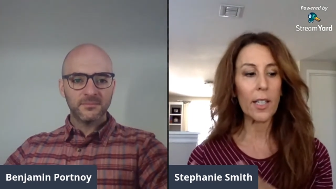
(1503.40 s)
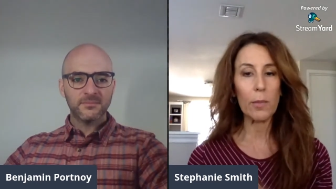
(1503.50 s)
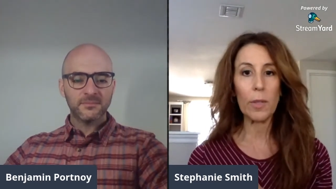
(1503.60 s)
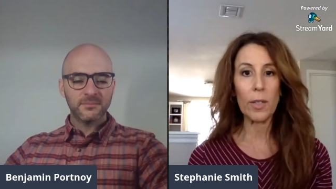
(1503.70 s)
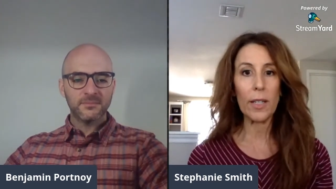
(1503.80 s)

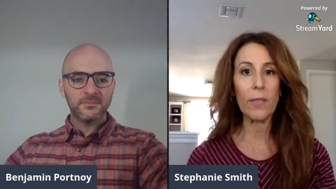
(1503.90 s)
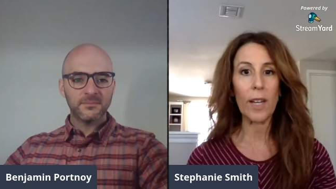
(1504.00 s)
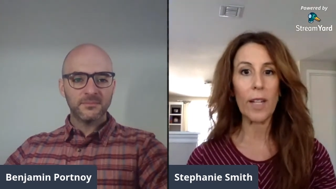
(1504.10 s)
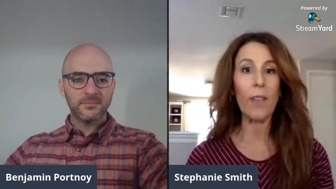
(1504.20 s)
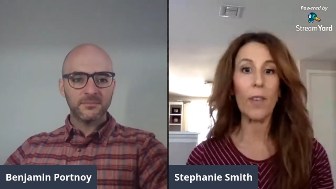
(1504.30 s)
Speaker 1: community
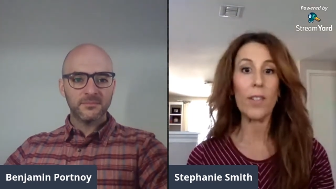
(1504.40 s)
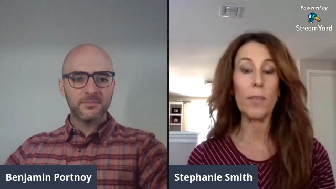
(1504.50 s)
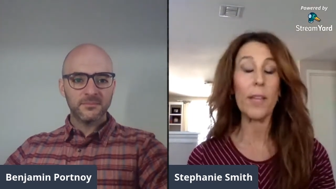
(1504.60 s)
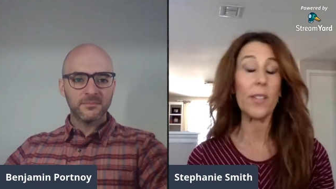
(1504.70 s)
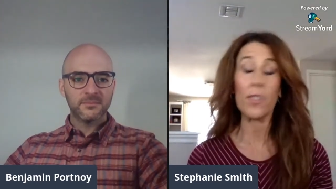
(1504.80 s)
right now and
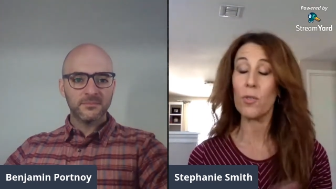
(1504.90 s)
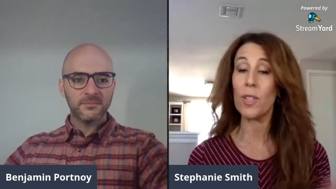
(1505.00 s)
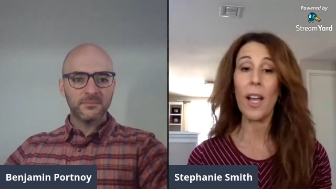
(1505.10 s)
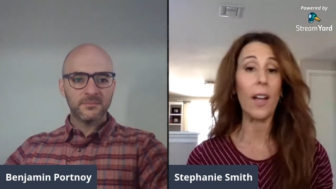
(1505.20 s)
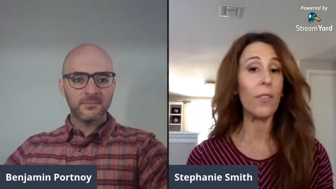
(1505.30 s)
it's amazing so
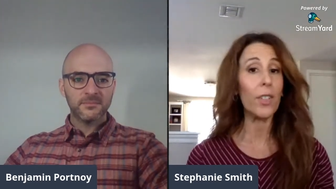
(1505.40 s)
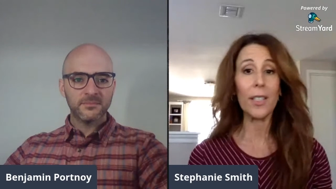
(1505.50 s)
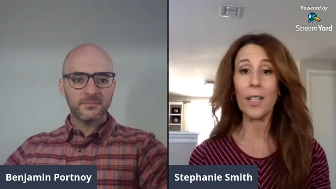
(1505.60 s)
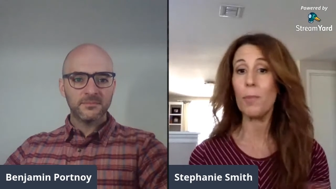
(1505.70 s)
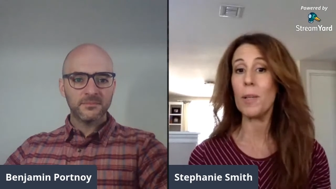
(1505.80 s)
yeah
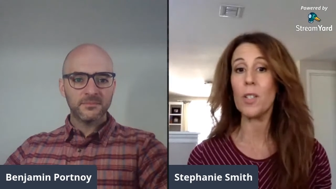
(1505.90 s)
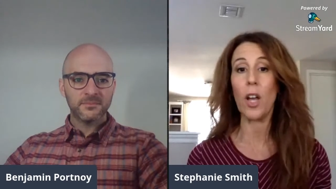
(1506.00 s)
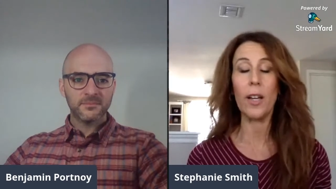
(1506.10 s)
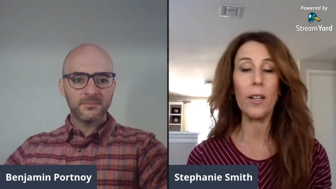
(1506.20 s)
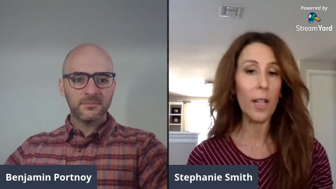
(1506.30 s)
everything can be
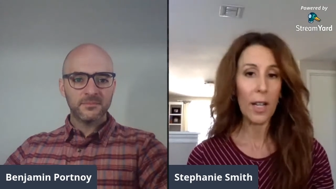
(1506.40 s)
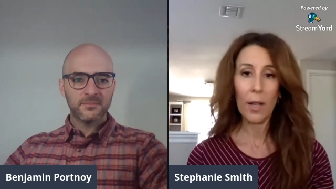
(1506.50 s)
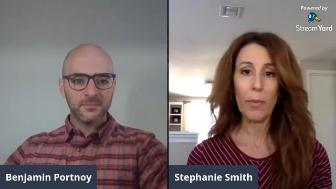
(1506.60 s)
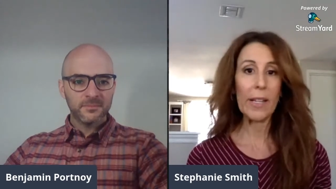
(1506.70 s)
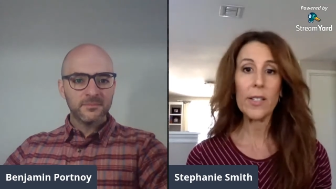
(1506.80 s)
done
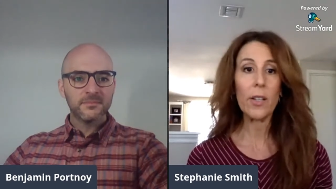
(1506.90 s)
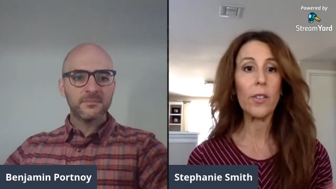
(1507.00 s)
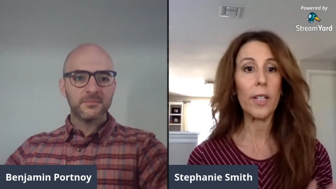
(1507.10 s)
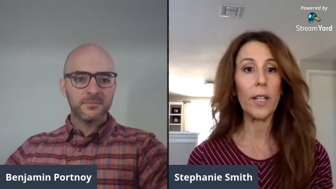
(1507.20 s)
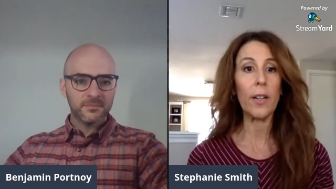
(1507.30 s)

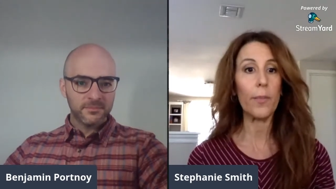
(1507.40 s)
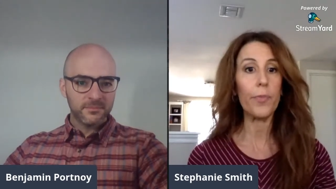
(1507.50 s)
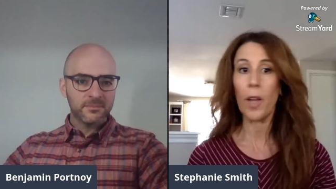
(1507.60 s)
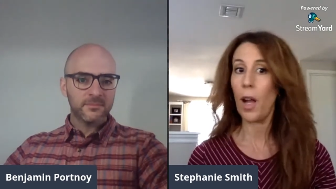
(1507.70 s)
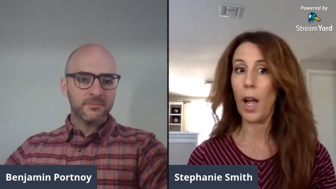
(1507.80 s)
basically
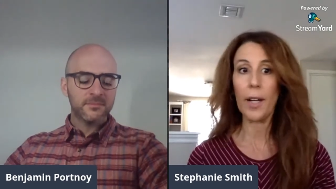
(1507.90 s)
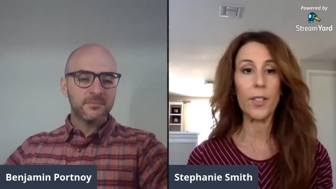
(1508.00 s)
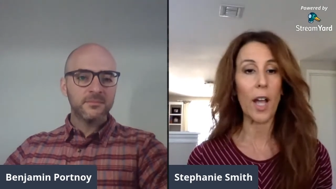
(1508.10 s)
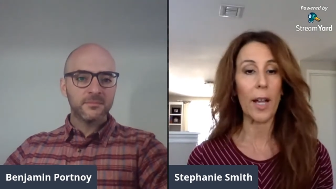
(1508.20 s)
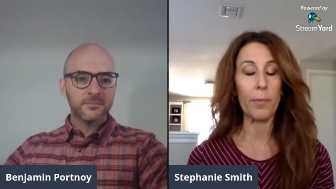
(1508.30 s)
on a
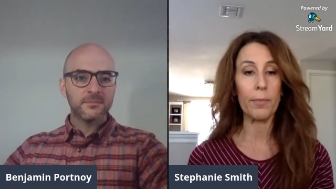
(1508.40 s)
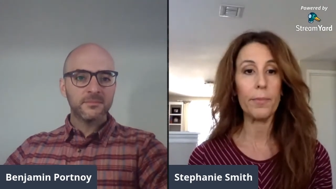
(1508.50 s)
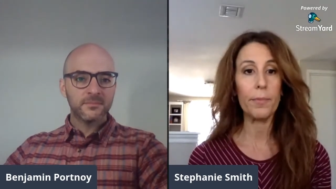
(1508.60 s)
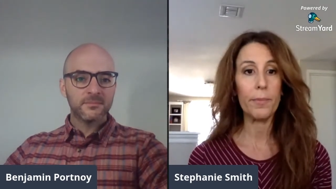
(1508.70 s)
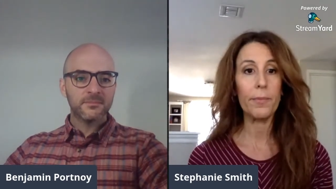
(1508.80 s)
dime
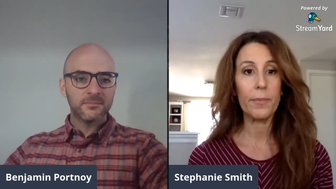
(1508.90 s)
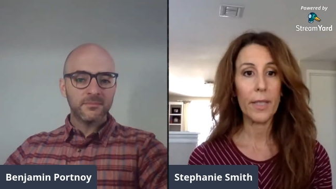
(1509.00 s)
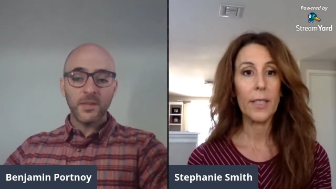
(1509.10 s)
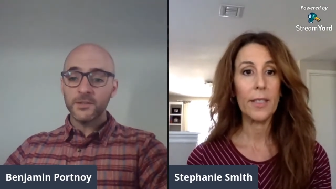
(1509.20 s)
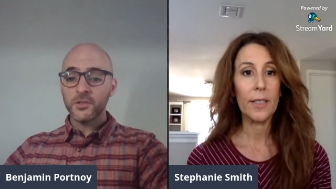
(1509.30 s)

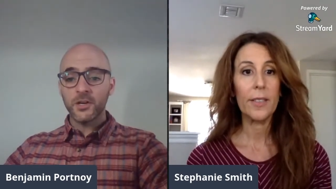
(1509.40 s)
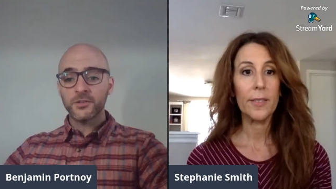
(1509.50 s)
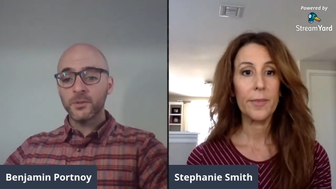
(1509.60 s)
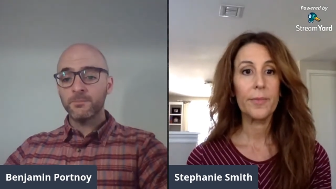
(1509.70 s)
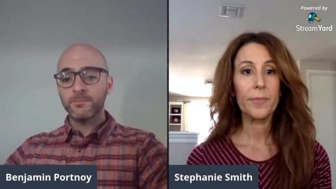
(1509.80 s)
Speaker 2: that's
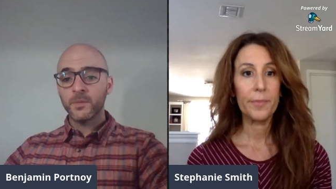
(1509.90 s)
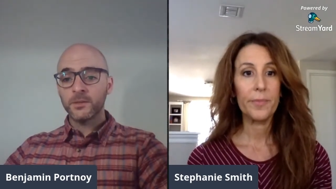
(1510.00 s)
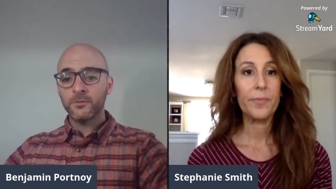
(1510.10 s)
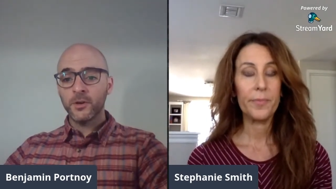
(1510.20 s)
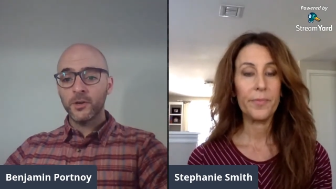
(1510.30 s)
awesome
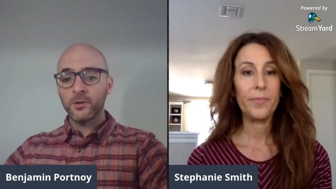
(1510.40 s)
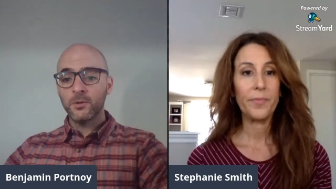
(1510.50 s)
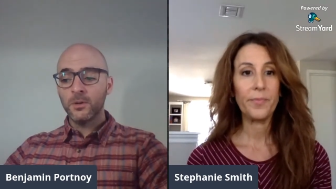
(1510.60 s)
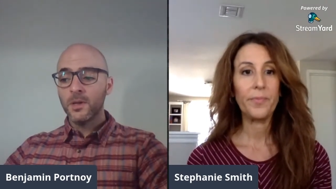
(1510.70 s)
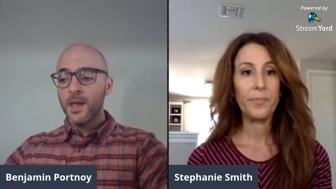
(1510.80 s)
that's very
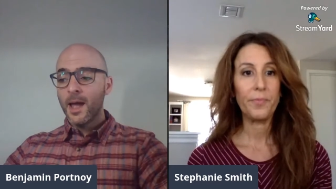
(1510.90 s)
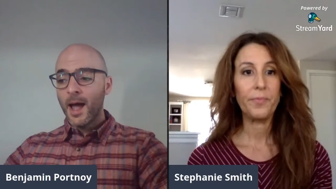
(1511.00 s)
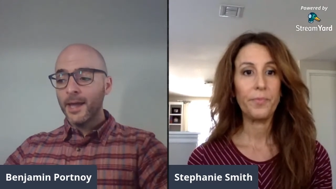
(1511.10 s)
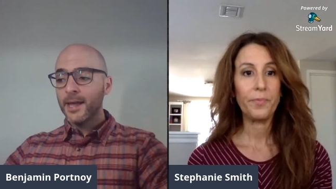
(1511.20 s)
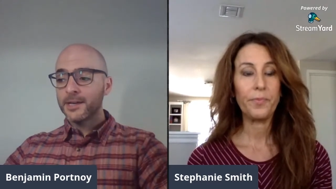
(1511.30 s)
cool
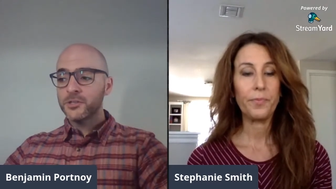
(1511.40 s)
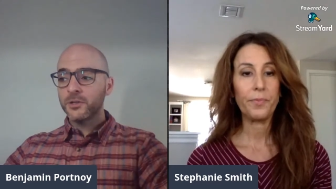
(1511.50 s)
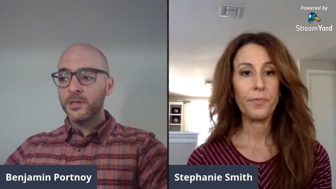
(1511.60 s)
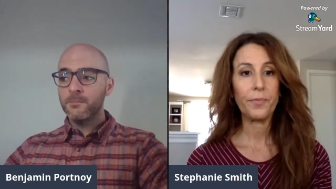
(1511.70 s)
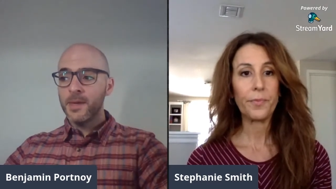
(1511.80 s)
i
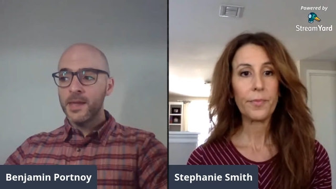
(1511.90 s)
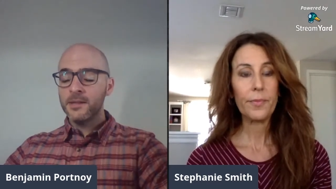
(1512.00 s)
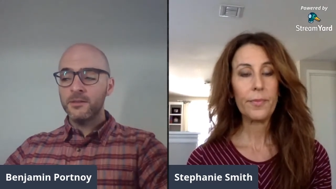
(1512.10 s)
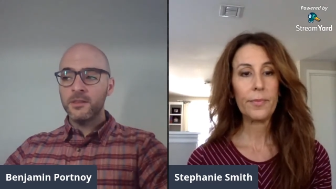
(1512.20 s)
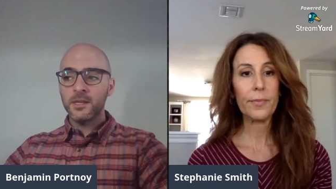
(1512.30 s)
actually
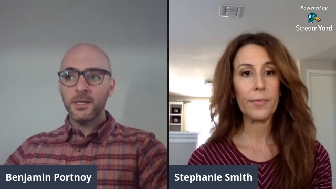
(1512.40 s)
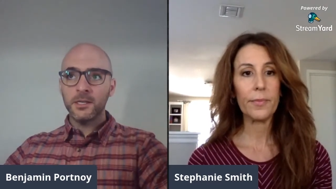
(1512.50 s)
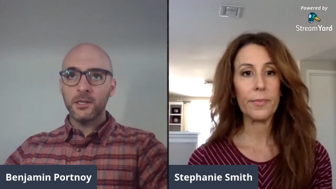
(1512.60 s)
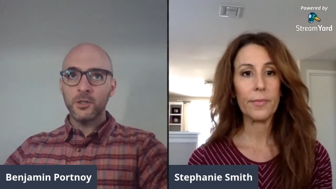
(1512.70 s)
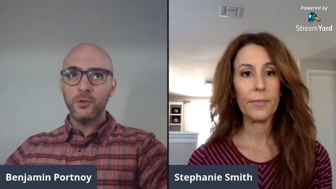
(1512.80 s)
made
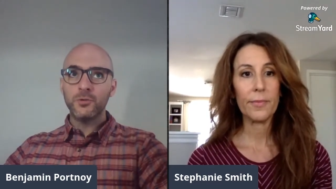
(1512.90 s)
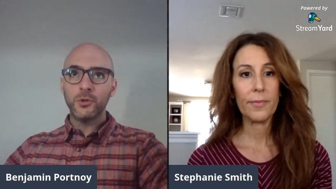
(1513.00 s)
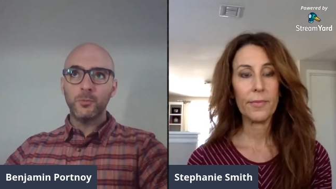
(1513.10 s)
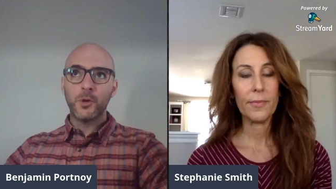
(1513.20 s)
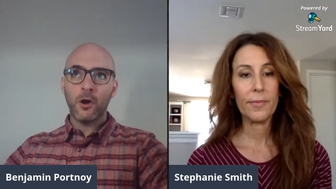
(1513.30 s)
the
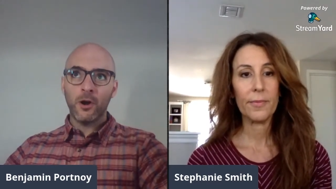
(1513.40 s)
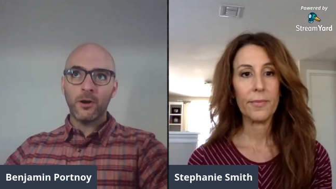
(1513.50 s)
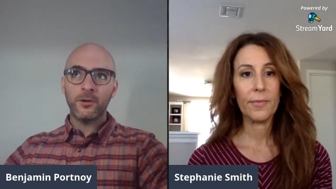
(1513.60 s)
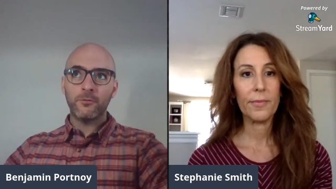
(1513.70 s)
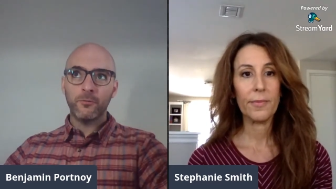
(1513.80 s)
youtube
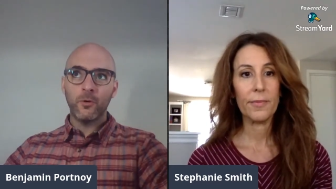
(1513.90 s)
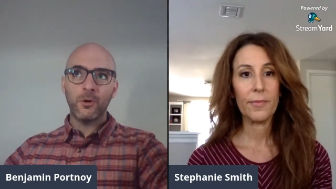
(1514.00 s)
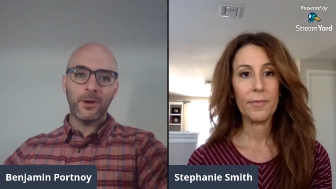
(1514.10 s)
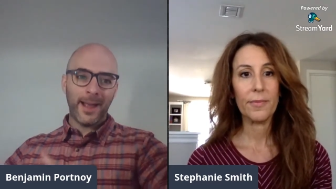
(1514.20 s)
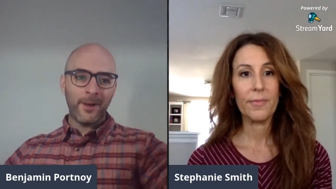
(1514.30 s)
card
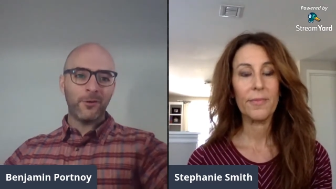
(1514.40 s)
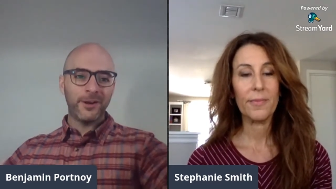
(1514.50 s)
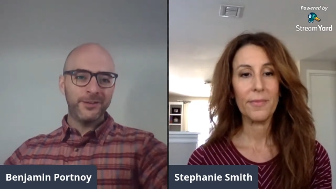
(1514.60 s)
for our